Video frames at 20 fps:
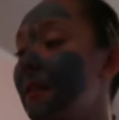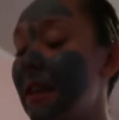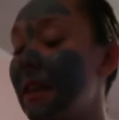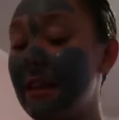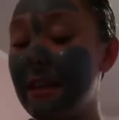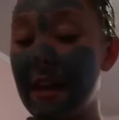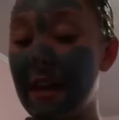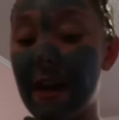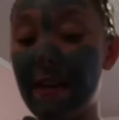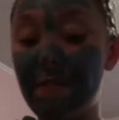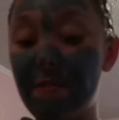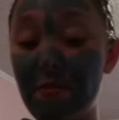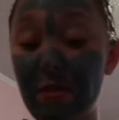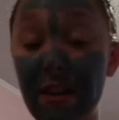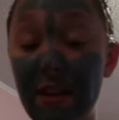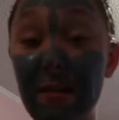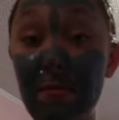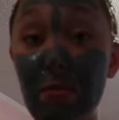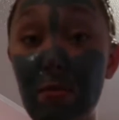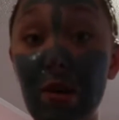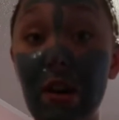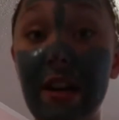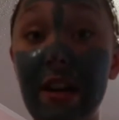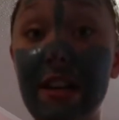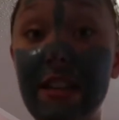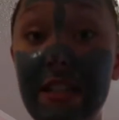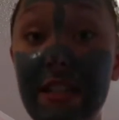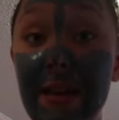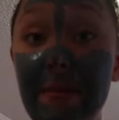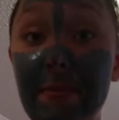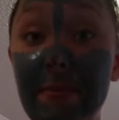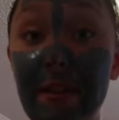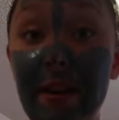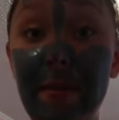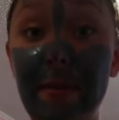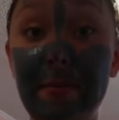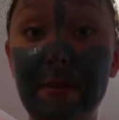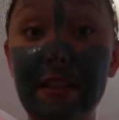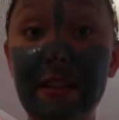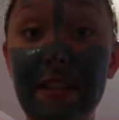yeah, if you want a more in-depth
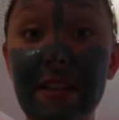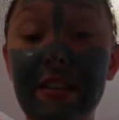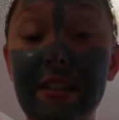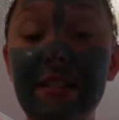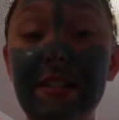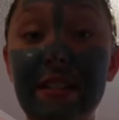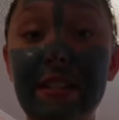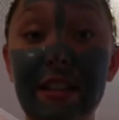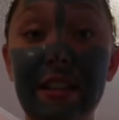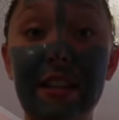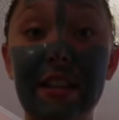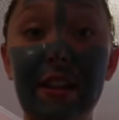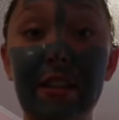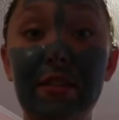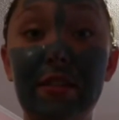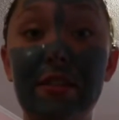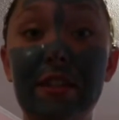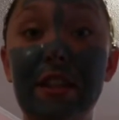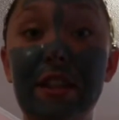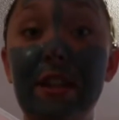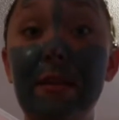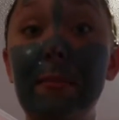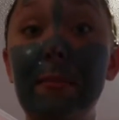updated skincare routine,